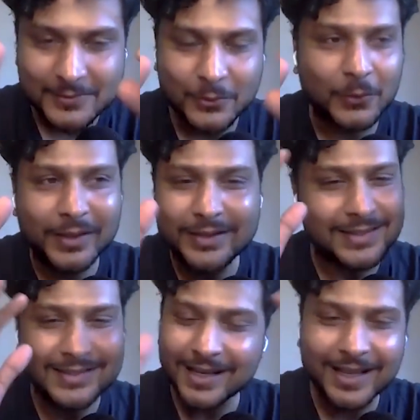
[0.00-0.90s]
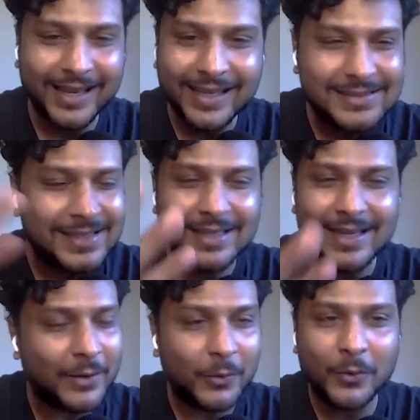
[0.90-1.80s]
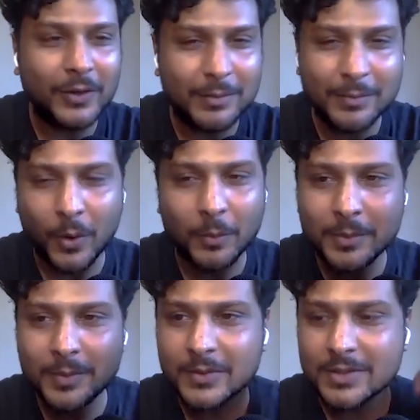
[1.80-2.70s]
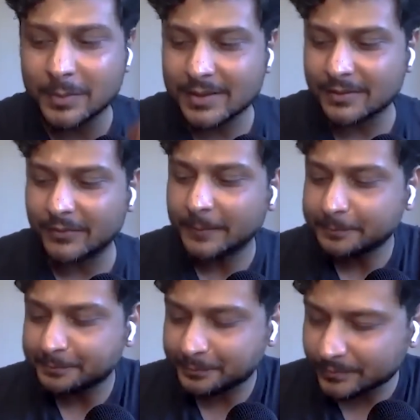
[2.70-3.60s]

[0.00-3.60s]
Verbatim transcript: so it's it's a crazy thing. I don't know. It'll probably be on Gmail somewhere.